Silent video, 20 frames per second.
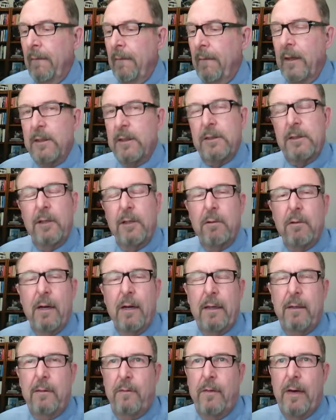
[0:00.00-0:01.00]
is too
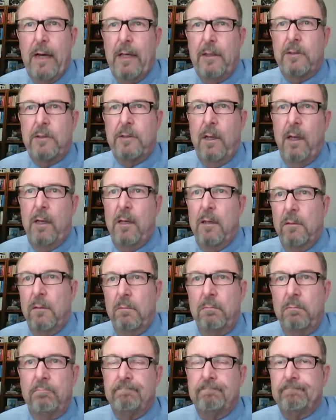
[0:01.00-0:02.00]
great to face
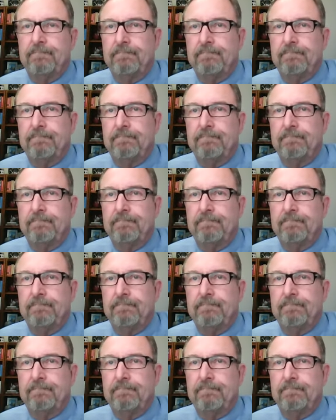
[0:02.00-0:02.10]
alone.